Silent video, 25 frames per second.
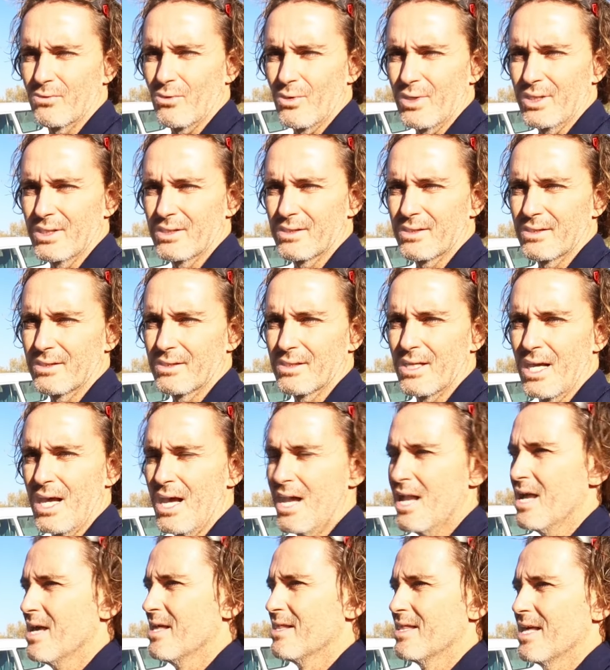for instance,
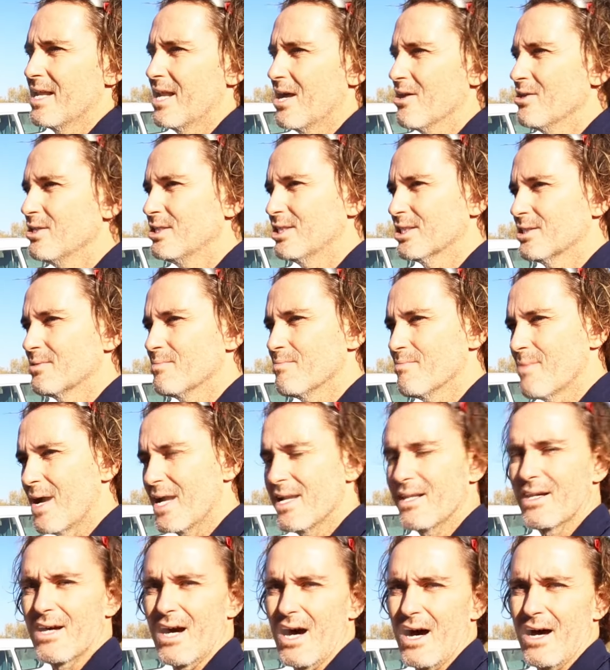they don't just
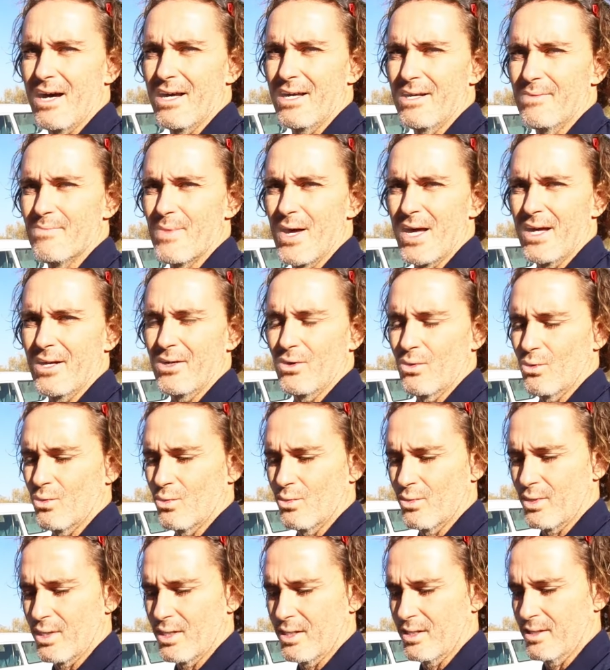make an Ironman
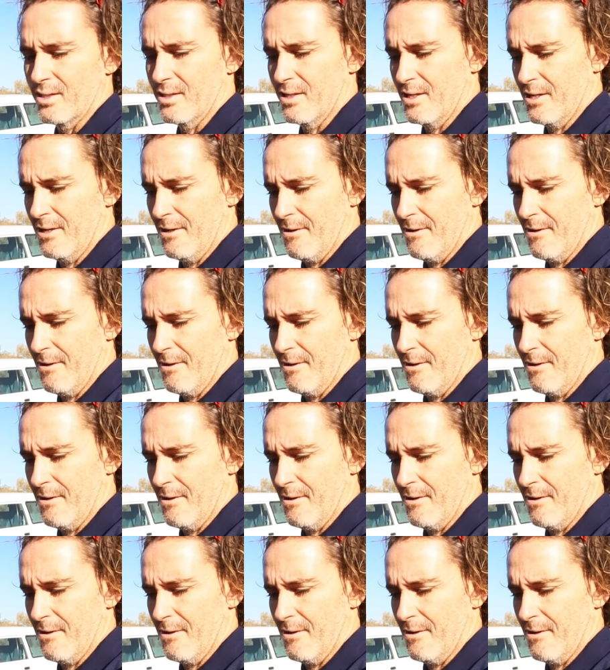or a